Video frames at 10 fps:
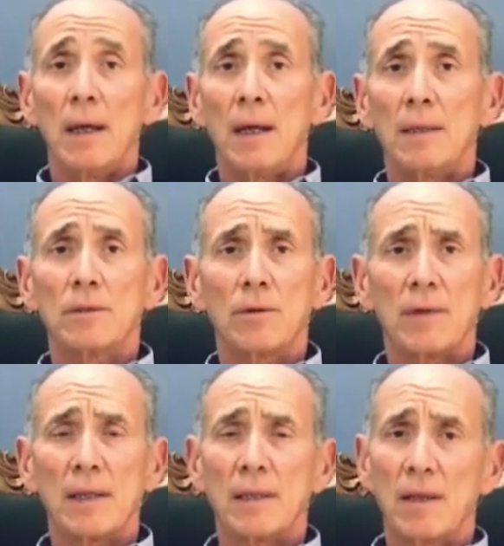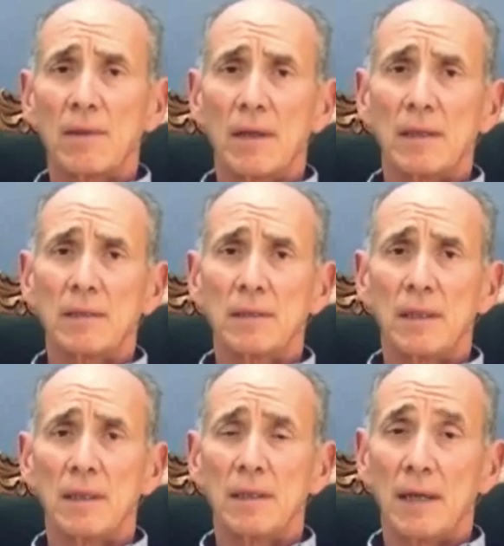And so that death then is
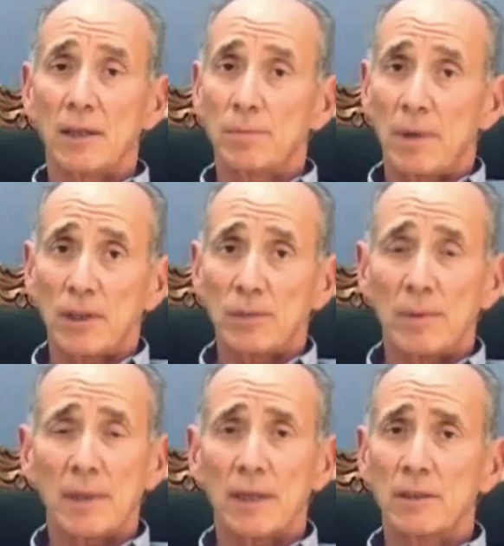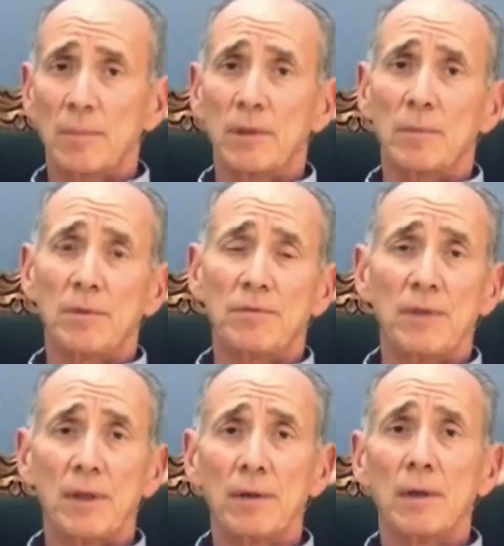seen not as punishment, not as something to be
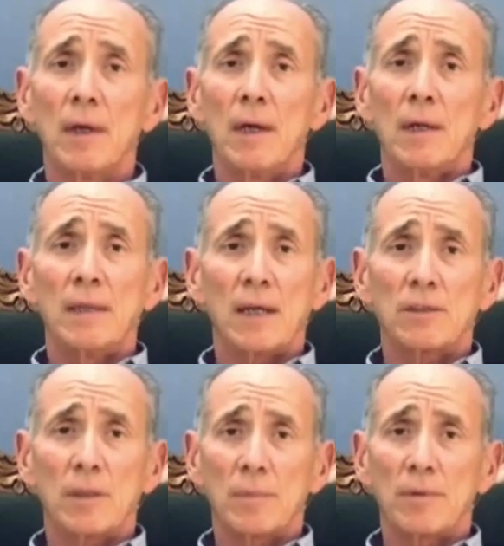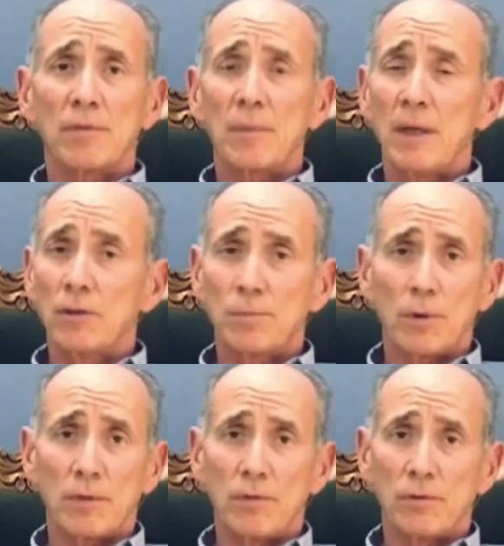feared, not as something from the ego's
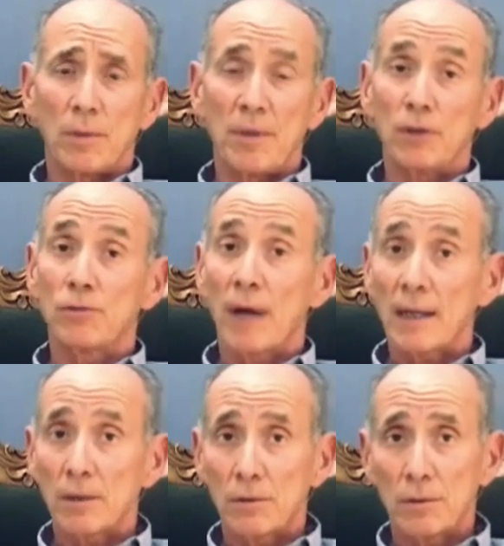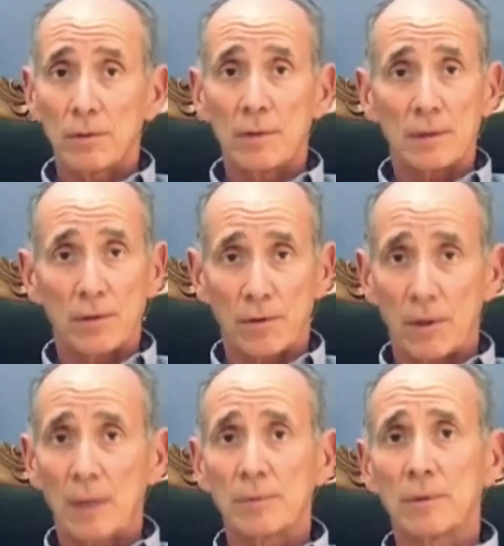point of view to be attracted to, as the
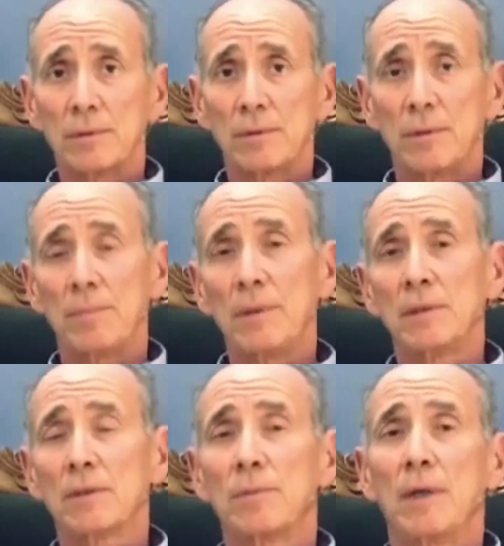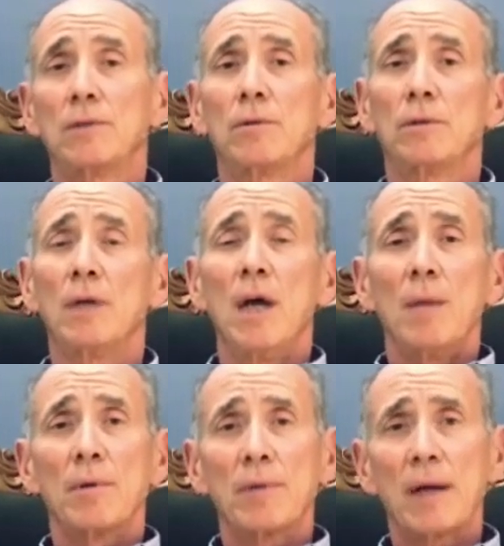third obstacle to peace explains to us,
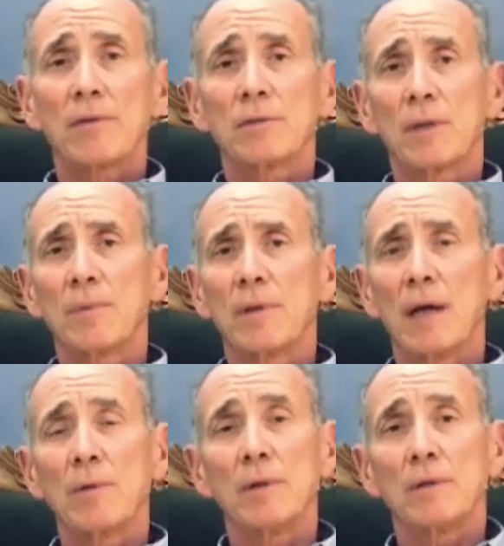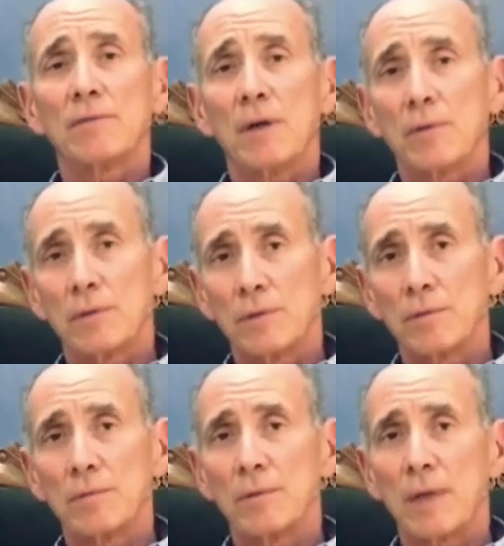but rather something that we look forward
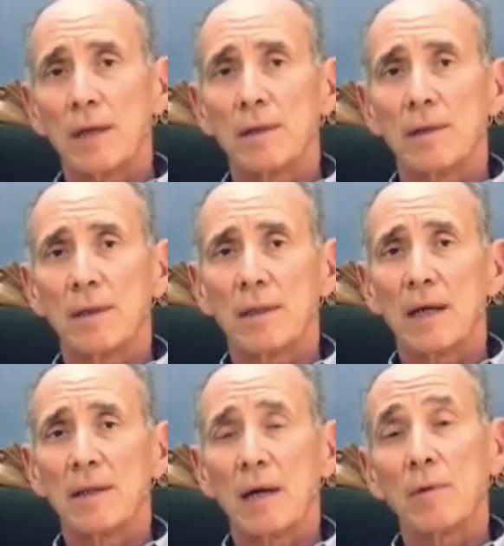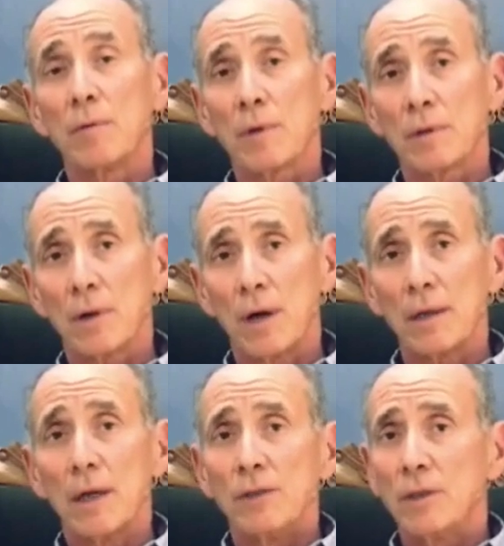to, that we worked
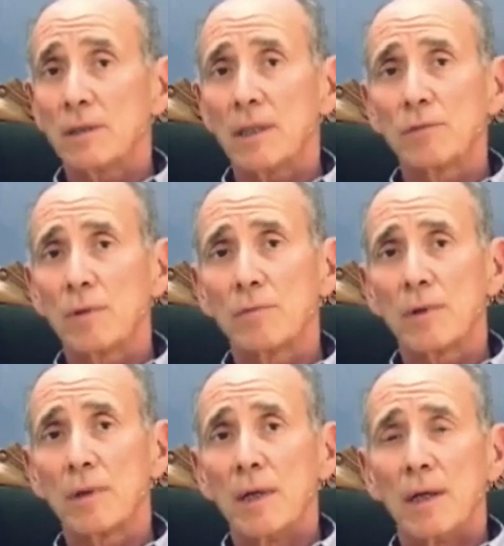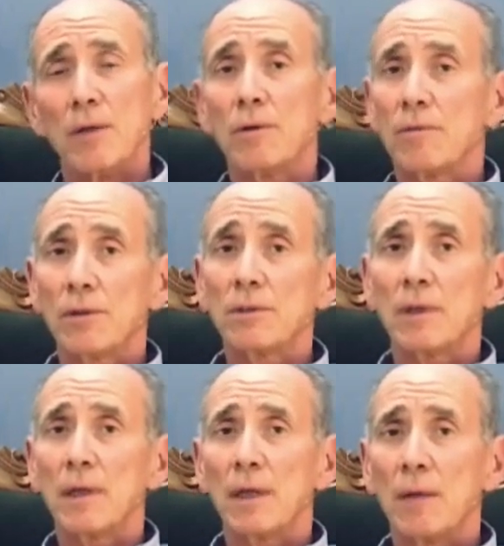hard, just as when we're in a
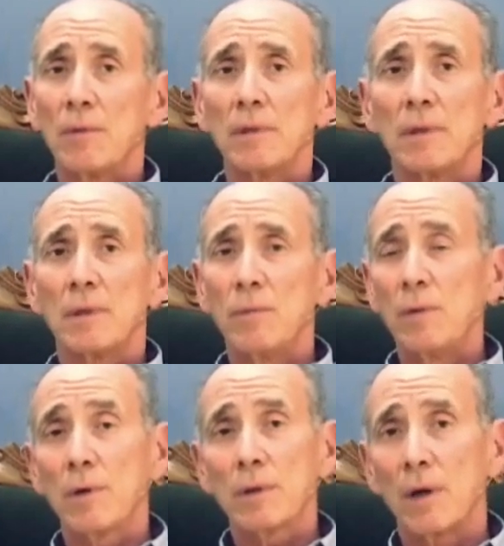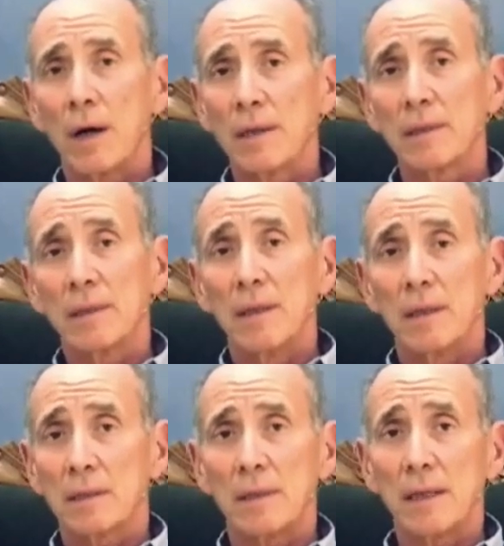university and we work hard
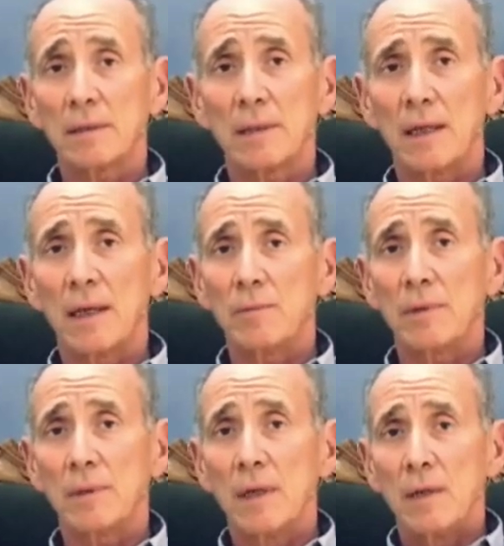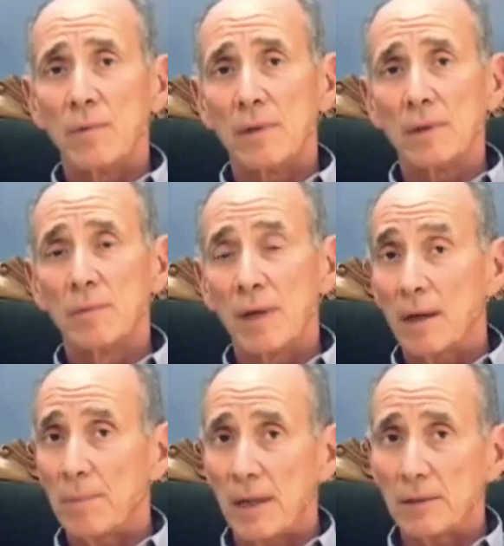in a class and we
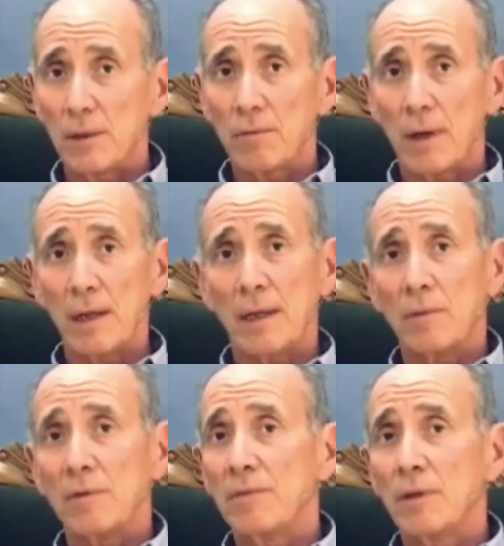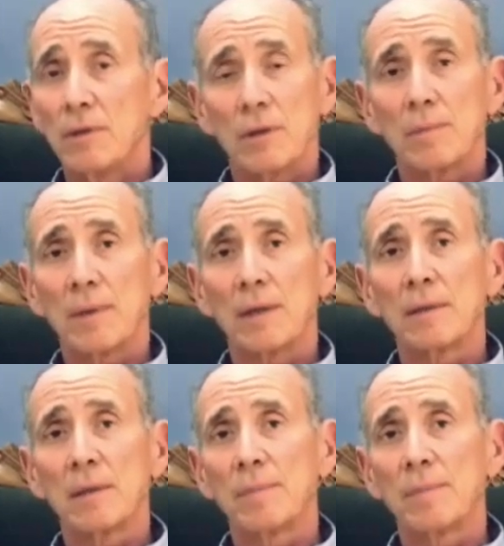get a passing grade and we feel good about